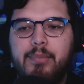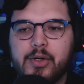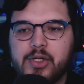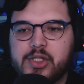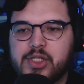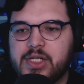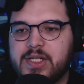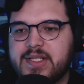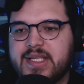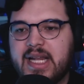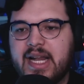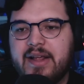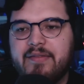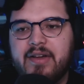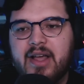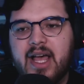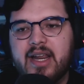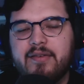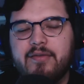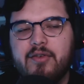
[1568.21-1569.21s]
bushes that
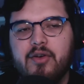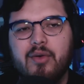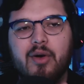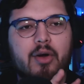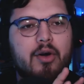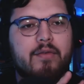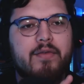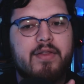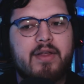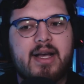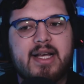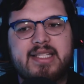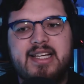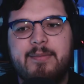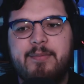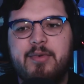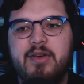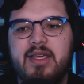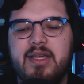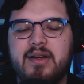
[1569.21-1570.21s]
have kind of grown over the last
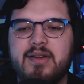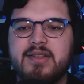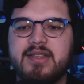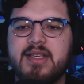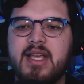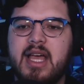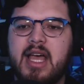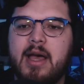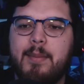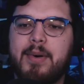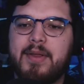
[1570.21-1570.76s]
couple years,